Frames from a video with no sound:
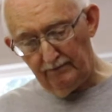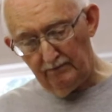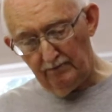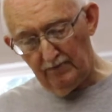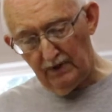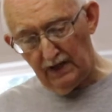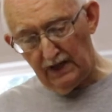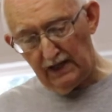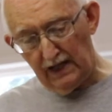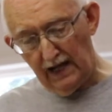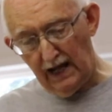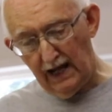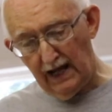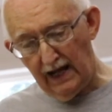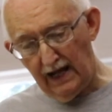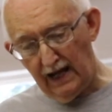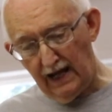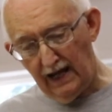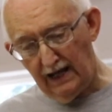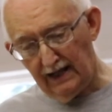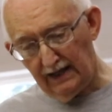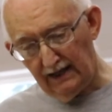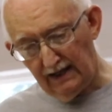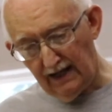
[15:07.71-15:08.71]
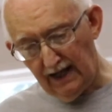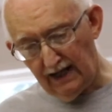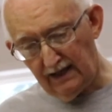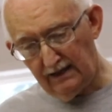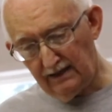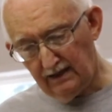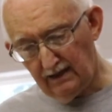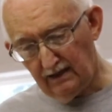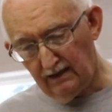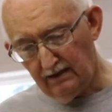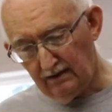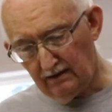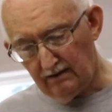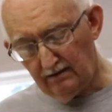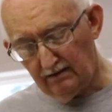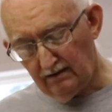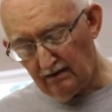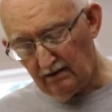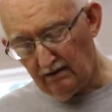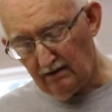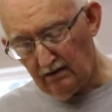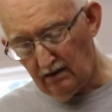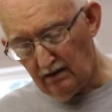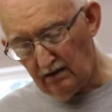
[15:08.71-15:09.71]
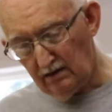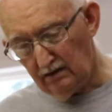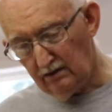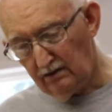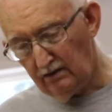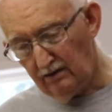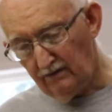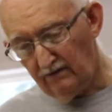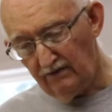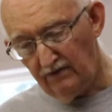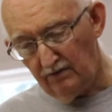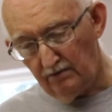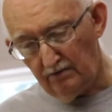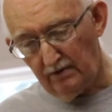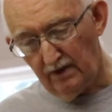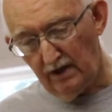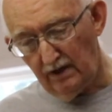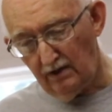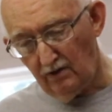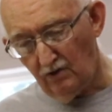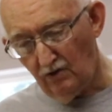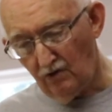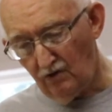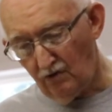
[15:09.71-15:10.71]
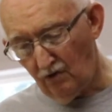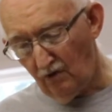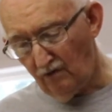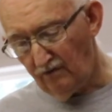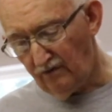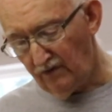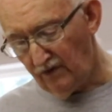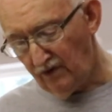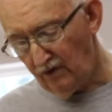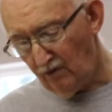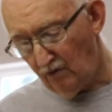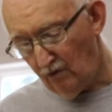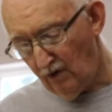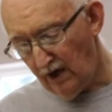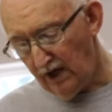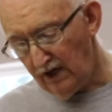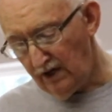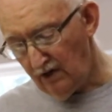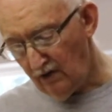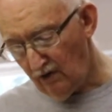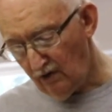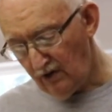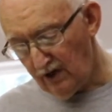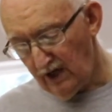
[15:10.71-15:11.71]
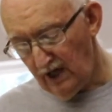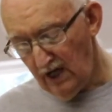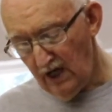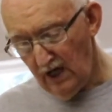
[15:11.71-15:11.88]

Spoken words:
but I like the color of the red oak over the white oak.